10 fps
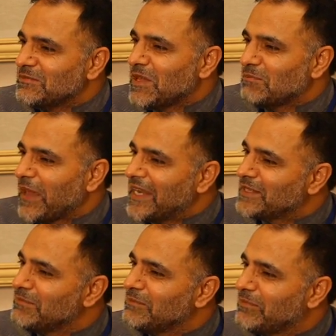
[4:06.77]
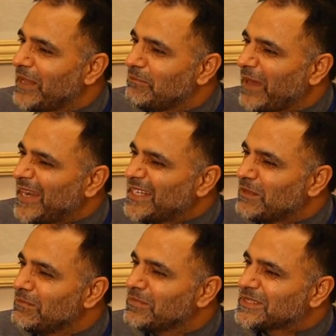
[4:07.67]
the
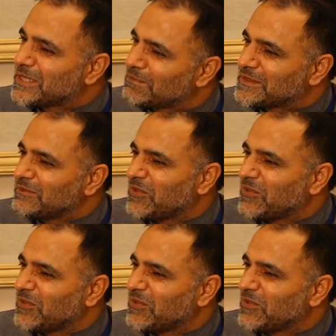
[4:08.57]
paradigm shift